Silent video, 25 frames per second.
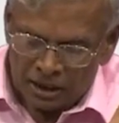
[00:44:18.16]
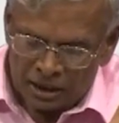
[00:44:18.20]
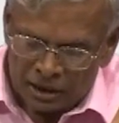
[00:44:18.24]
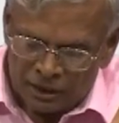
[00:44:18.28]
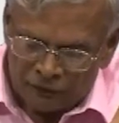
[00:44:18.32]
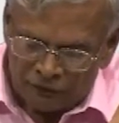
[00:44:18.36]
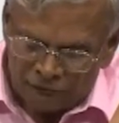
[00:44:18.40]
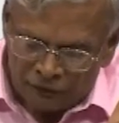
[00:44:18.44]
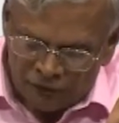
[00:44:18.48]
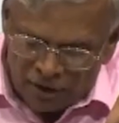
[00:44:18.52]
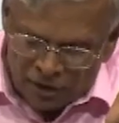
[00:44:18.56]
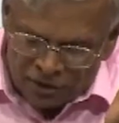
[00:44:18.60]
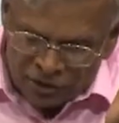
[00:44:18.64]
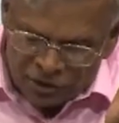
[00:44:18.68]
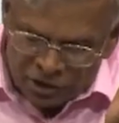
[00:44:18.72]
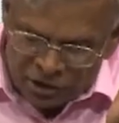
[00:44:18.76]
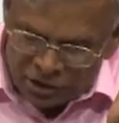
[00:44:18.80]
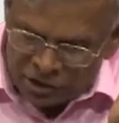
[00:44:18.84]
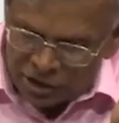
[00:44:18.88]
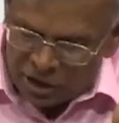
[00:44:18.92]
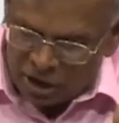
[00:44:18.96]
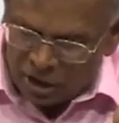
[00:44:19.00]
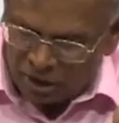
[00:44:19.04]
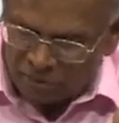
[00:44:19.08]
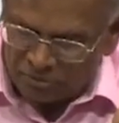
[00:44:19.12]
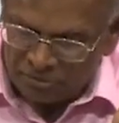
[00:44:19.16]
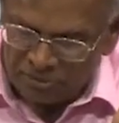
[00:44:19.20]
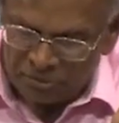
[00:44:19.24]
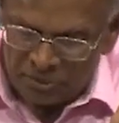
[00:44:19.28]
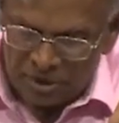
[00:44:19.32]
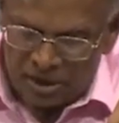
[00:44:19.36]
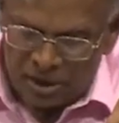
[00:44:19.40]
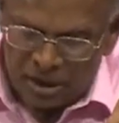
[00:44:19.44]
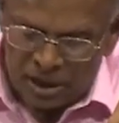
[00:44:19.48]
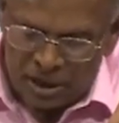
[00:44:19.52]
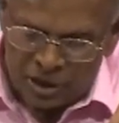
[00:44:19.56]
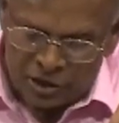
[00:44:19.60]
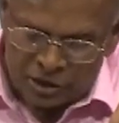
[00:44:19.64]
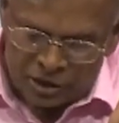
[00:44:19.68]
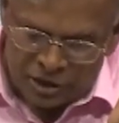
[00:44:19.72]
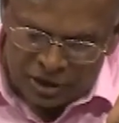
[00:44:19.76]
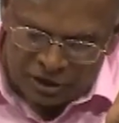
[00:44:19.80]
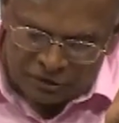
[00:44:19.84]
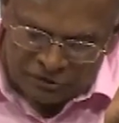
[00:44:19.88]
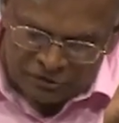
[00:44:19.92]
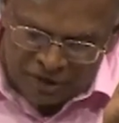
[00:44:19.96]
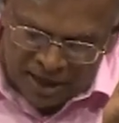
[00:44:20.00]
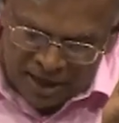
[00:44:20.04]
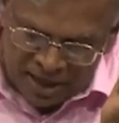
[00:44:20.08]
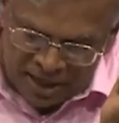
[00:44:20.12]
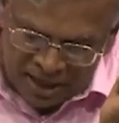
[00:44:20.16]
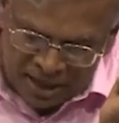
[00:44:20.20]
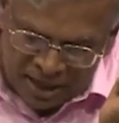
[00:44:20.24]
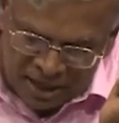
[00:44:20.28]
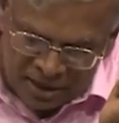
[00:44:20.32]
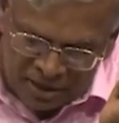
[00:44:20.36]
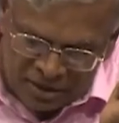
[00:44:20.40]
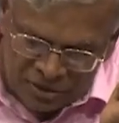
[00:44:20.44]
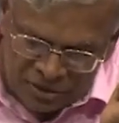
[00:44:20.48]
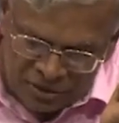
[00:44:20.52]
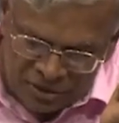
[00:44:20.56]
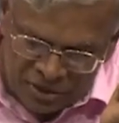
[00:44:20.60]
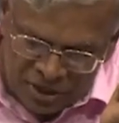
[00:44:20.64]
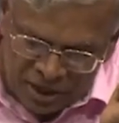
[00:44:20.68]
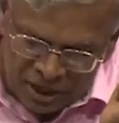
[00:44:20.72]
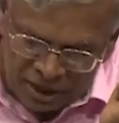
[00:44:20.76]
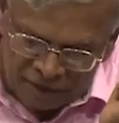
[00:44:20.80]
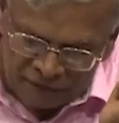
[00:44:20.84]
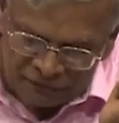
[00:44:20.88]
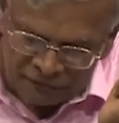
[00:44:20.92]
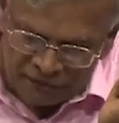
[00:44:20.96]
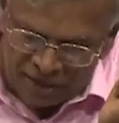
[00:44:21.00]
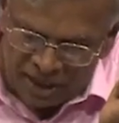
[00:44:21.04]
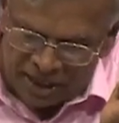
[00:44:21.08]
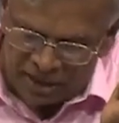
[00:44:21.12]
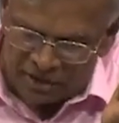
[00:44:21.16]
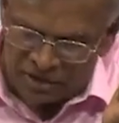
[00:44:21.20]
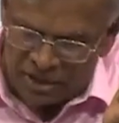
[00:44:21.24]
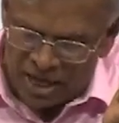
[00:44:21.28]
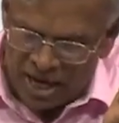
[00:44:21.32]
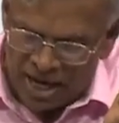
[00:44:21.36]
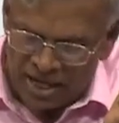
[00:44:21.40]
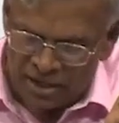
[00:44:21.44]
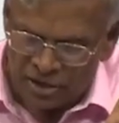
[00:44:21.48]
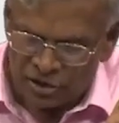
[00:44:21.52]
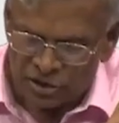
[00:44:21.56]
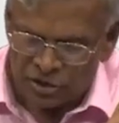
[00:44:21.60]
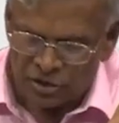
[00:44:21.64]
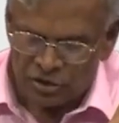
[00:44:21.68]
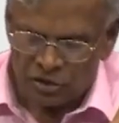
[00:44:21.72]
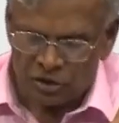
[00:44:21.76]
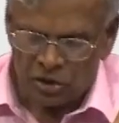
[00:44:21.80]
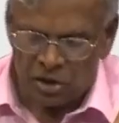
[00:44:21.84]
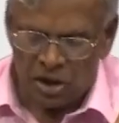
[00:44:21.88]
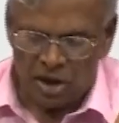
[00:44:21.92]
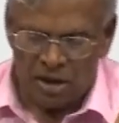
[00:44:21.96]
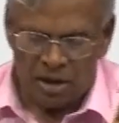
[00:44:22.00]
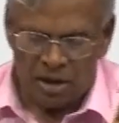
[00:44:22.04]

The first term is the variance of xi's